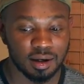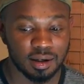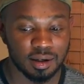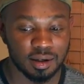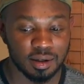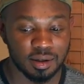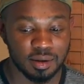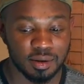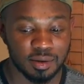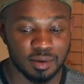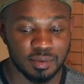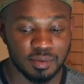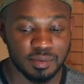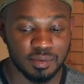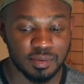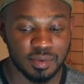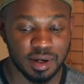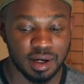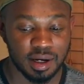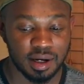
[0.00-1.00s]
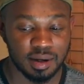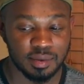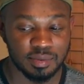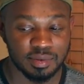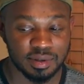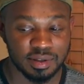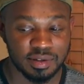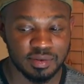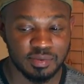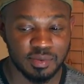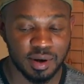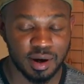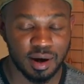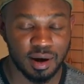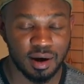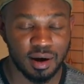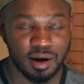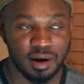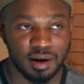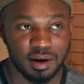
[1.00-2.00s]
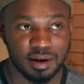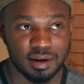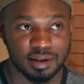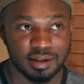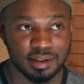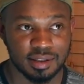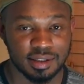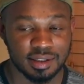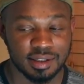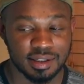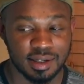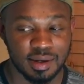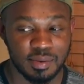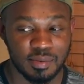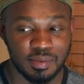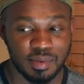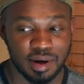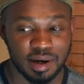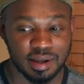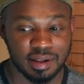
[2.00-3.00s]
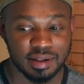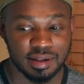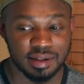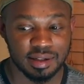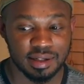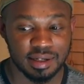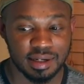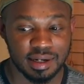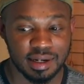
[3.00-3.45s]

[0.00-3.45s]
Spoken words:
I believe my aunt by the